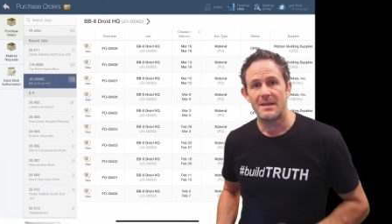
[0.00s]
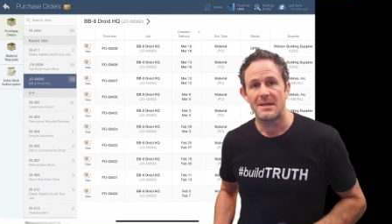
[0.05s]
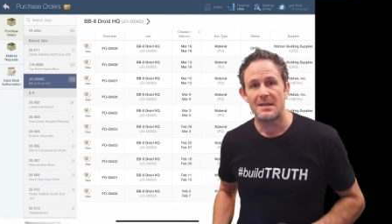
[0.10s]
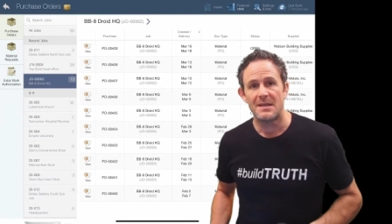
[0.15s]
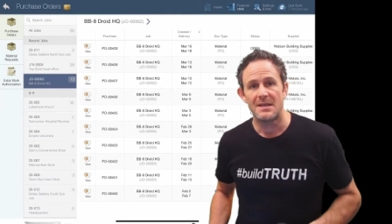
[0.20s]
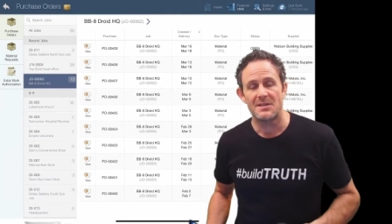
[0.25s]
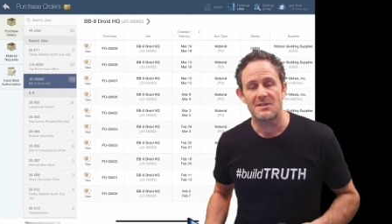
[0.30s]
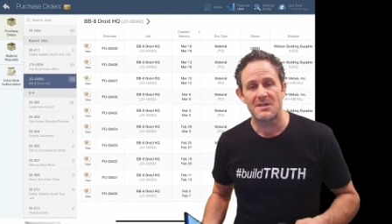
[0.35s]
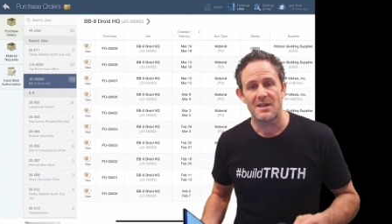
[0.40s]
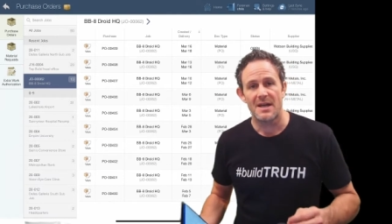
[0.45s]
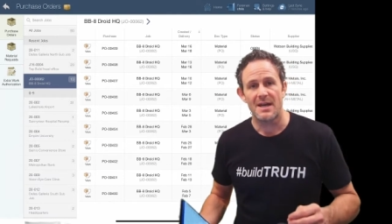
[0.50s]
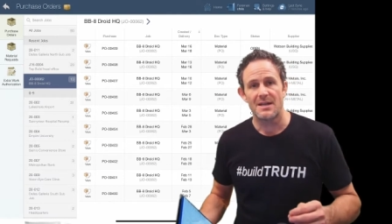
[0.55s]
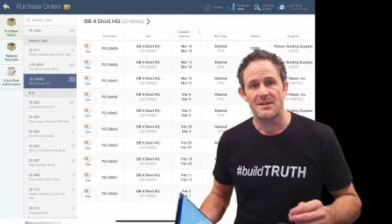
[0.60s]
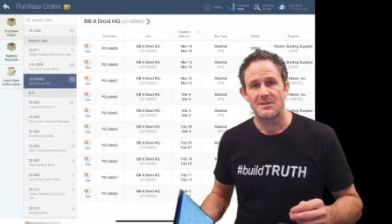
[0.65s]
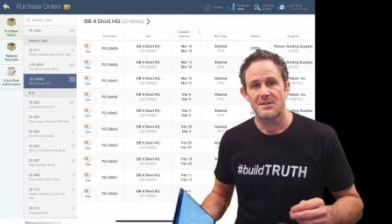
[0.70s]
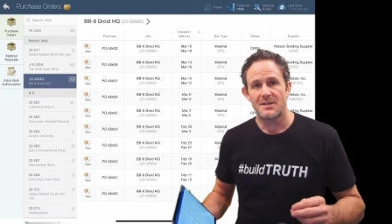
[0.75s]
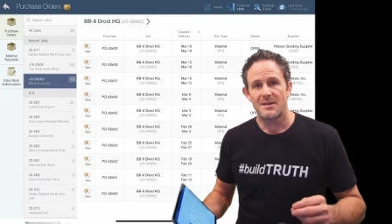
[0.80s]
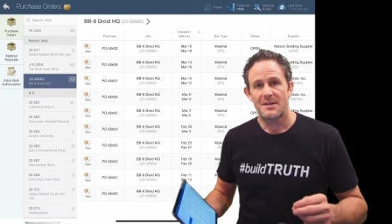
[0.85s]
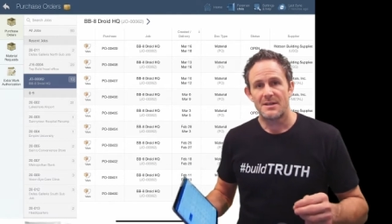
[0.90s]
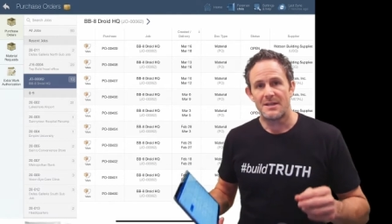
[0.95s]
is that
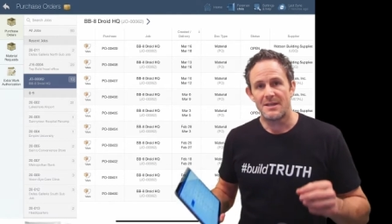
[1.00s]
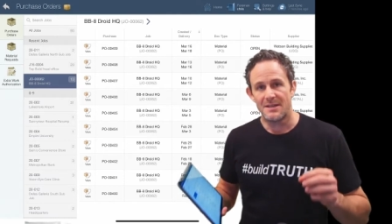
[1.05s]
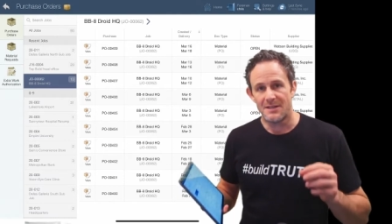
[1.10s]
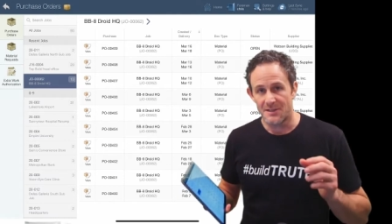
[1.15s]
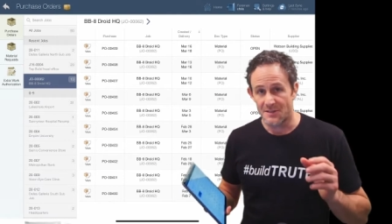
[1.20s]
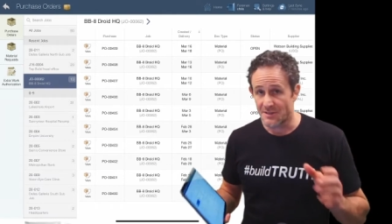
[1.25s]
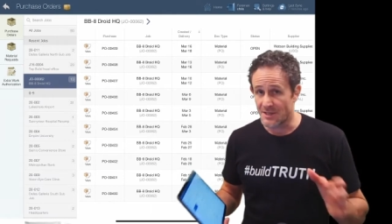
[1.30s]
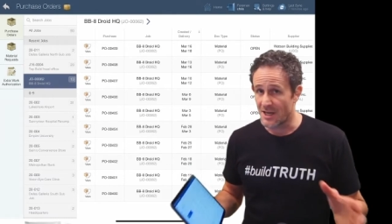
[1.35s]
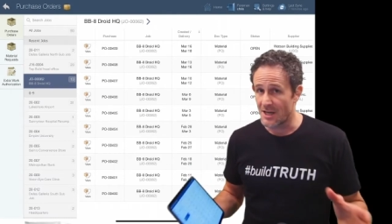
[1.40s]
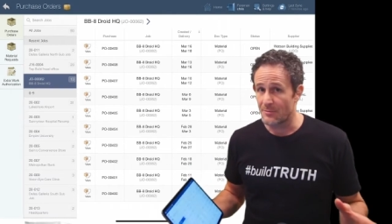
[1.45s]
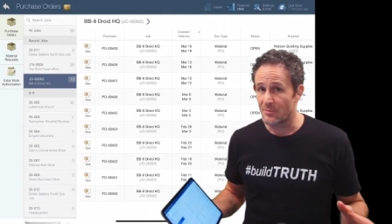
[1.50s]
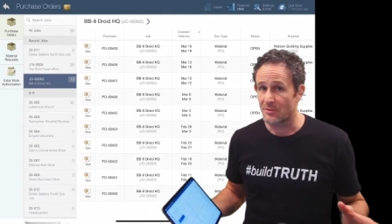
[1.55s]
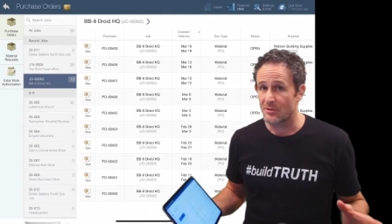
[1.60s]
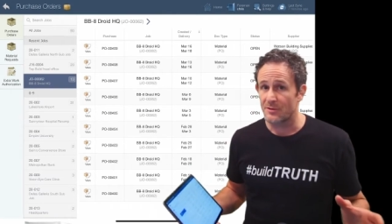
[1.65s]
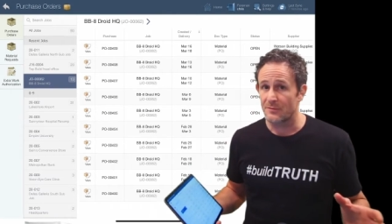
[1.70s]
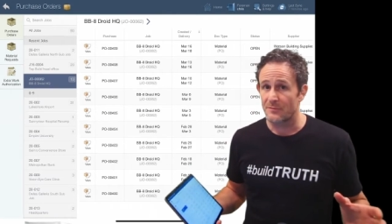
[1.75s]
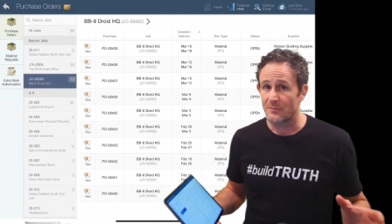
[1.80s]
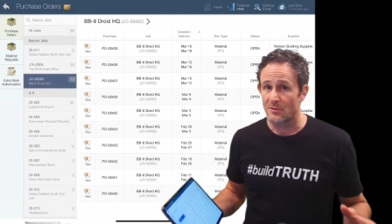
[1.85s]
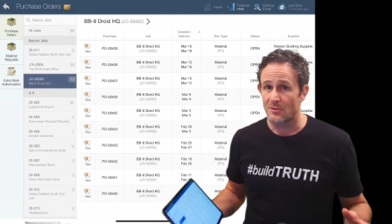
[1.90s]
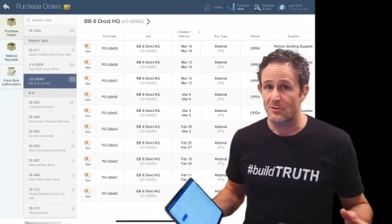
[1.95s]
it is a
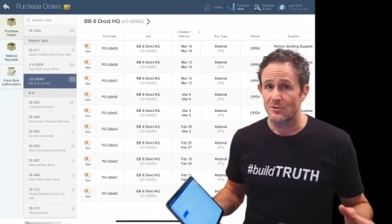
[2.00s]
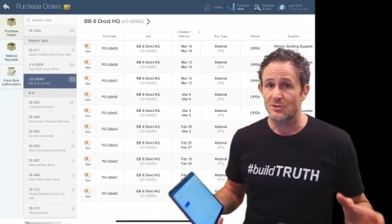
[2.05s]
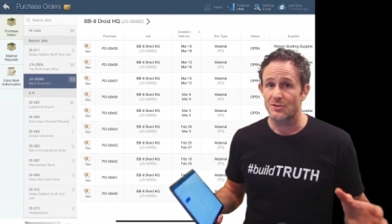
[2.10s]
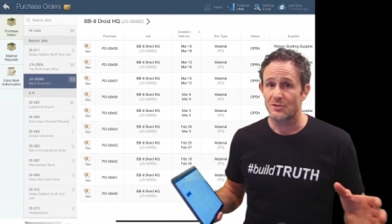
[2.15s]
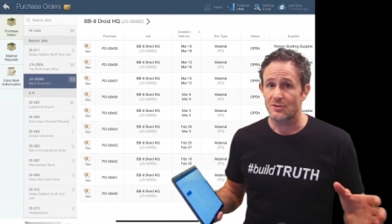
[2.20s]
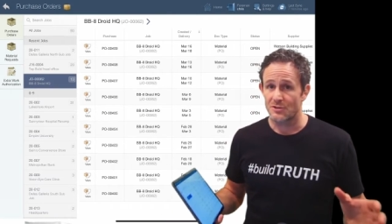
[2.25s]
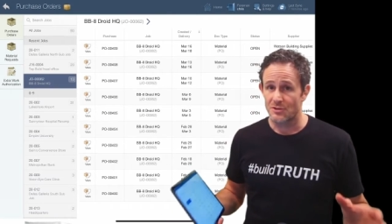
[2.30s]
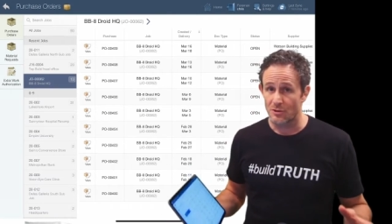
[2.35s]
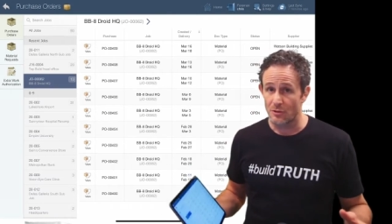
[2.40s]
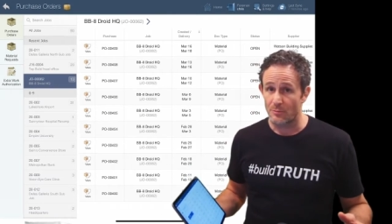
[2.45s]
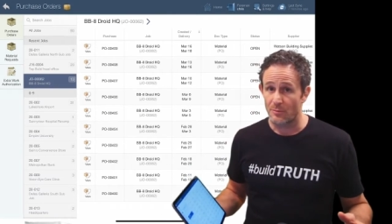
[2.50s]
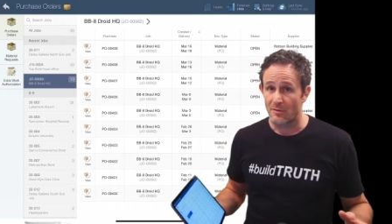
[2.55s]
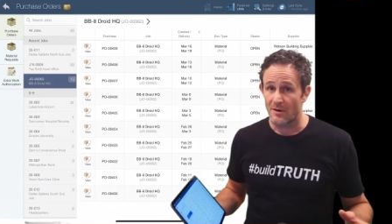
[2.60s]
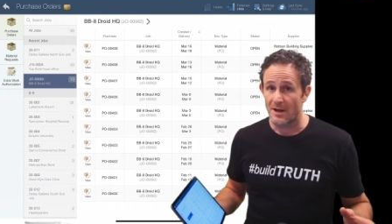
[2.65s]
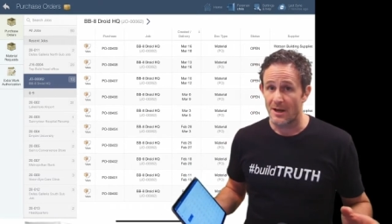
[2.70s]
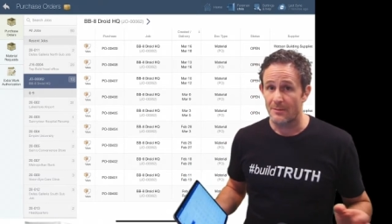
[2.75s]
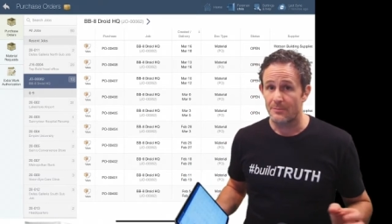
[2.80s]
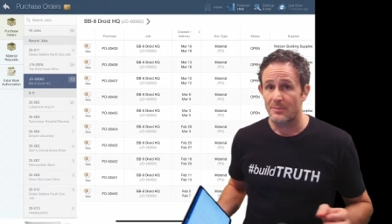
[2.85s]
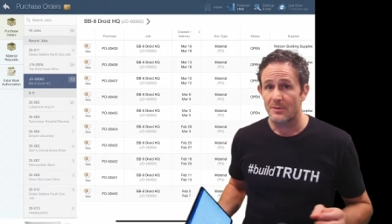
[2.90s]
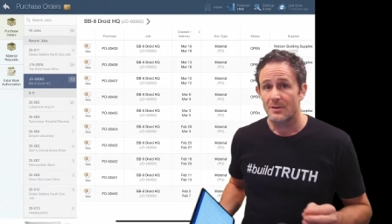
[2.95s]
hyper-converged super
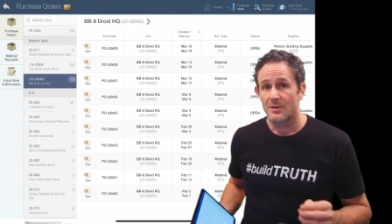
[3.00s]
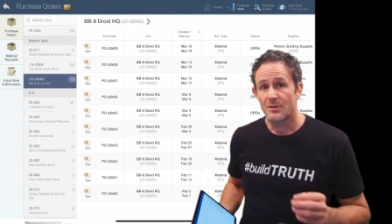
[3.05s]
app.